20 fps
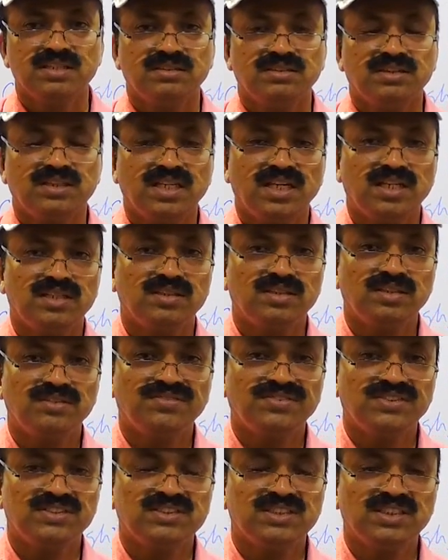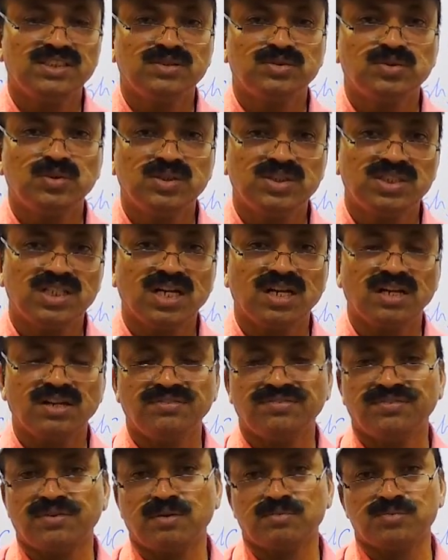Then if we see judicial
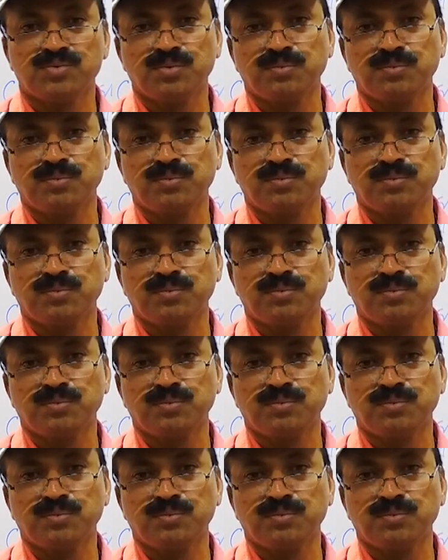reform,